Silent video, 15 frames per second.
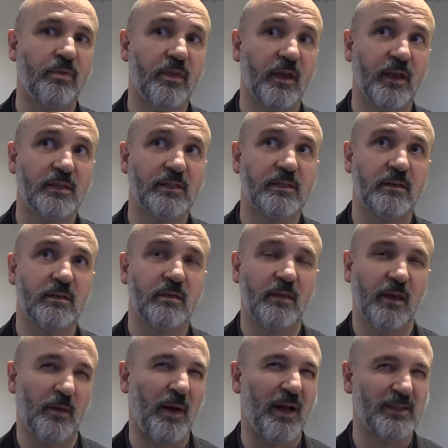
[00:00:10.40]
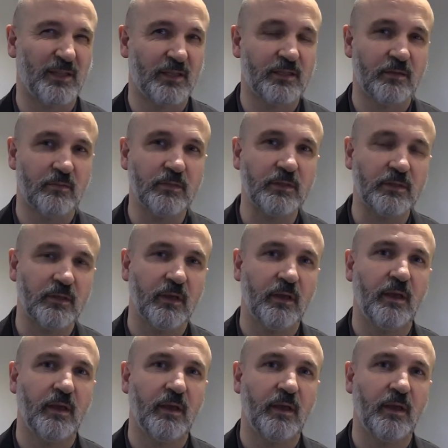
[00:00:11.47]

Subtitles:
thing is to think about systems